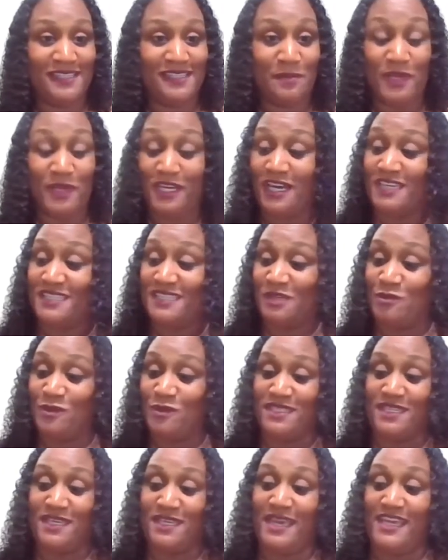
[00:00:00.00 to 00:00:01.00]
because it
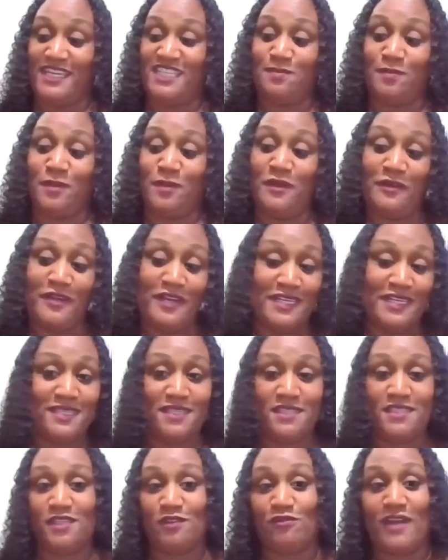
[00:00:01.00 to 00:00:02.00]
was the
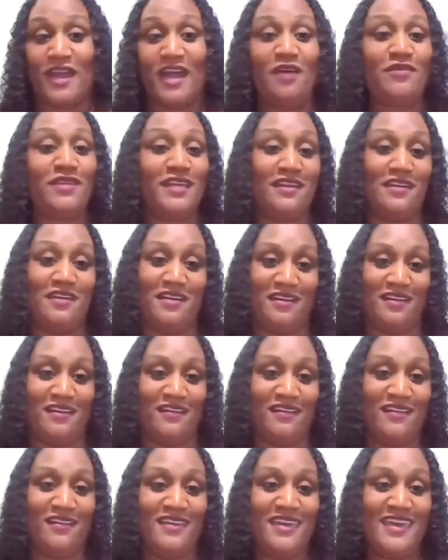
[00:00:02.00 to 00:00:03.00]
experiences surrounding
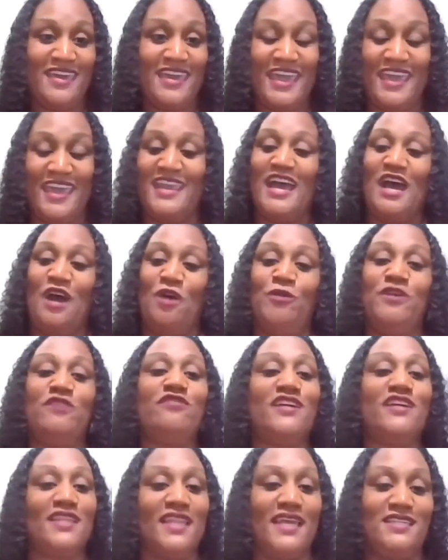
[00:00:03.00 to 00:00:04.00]
her and how we
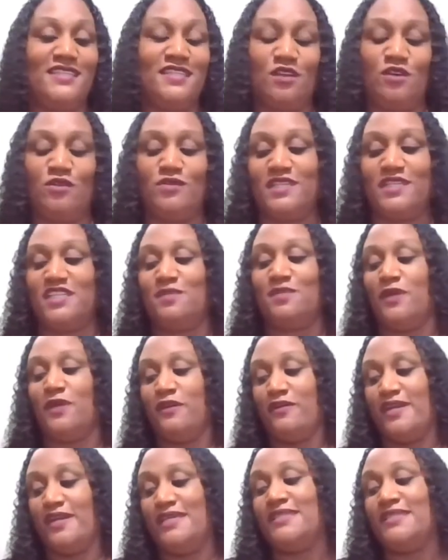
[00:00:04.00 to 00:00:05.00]
relate to those
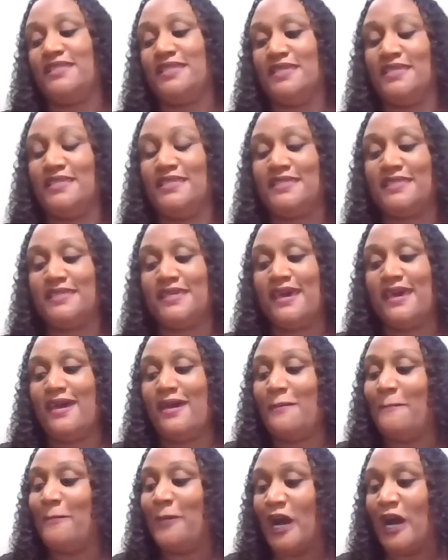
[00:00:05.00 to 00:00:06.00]
experiences.
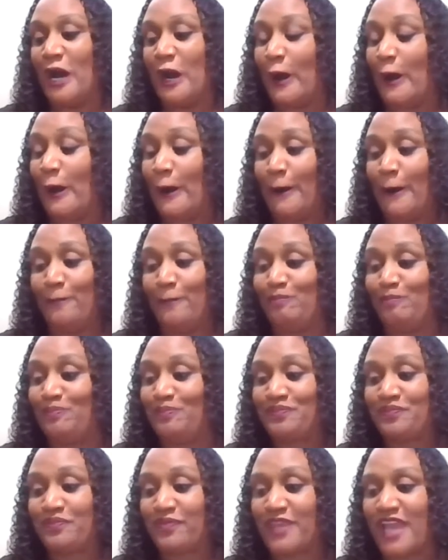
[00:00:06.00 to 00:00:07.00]
But
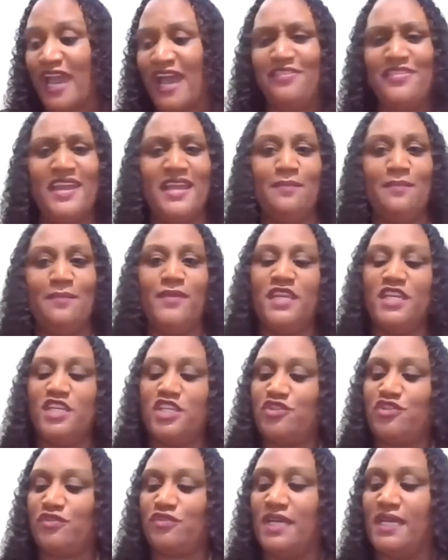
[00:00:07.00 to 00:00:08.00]
I think
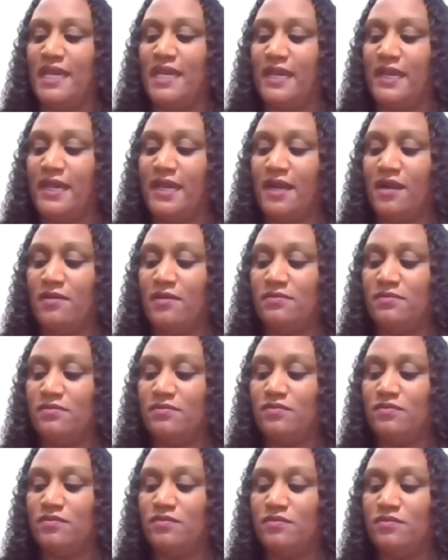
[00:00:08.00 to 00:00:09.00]
ministry
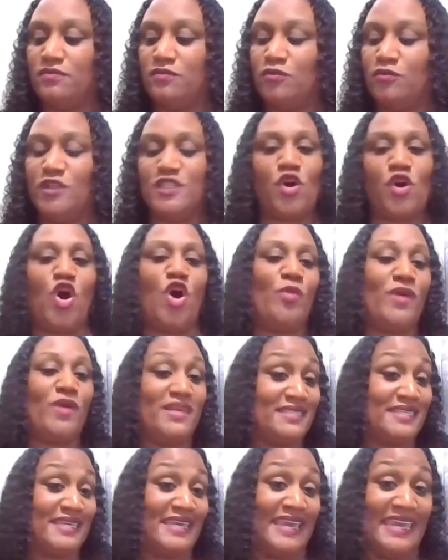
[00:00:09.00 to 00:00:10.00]
was
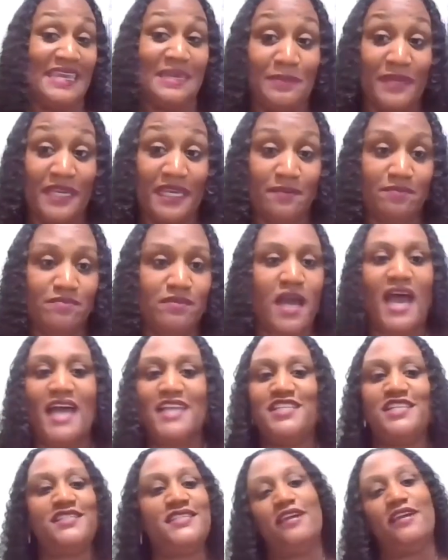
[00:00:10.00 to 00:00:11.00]
always in me. I
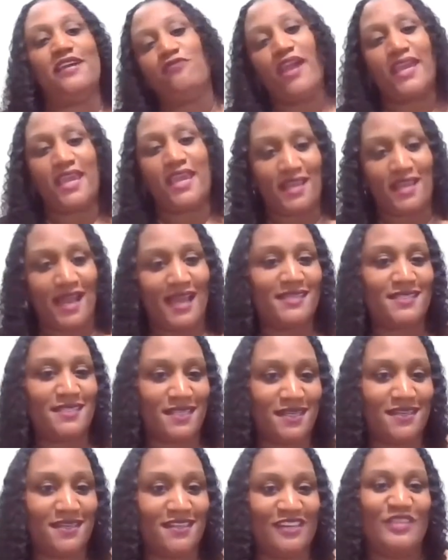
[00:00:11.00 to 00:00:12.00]
just didn't recognize
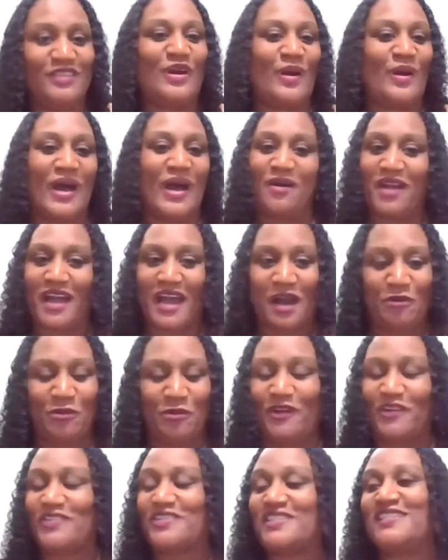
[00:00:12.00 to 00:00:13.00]
it. You know how God
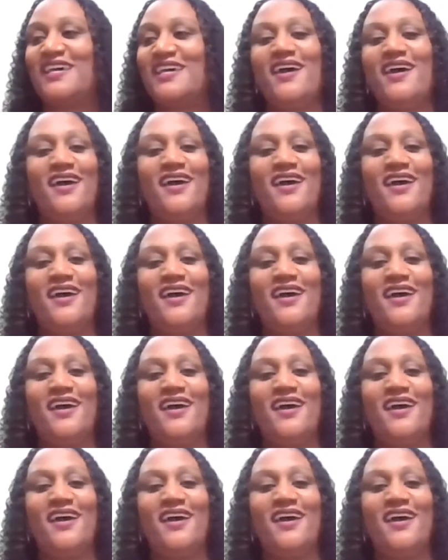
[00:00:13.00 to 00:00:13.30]
works.